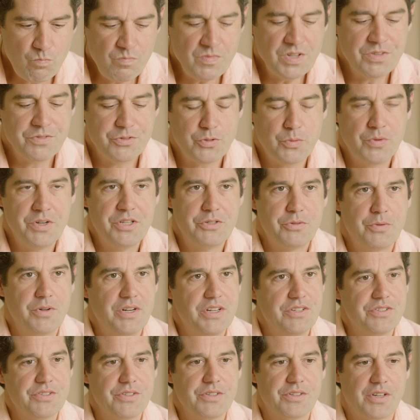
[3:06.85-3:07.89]
And
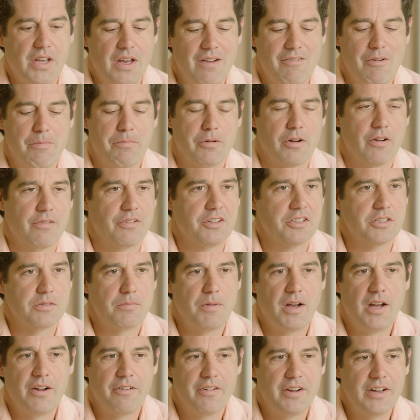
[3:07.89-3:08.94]
2020 is in kind of a perfect
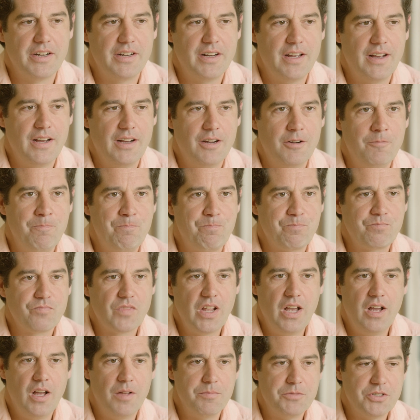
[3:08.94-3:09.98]
spot right now.
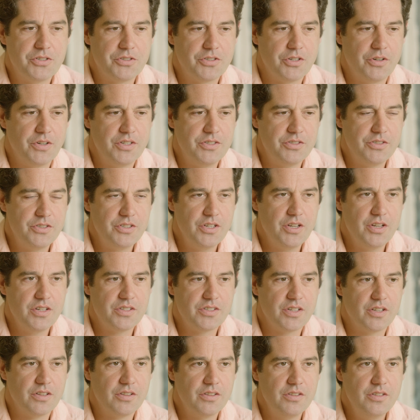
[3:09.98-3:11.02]
Just showing
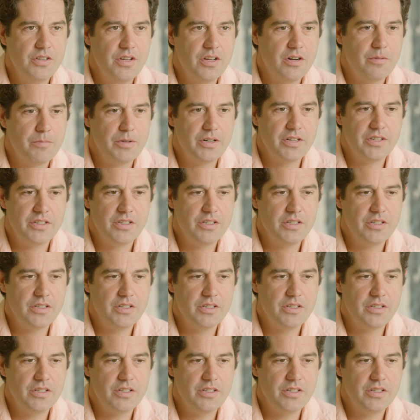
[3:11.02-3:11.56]
just a little bit of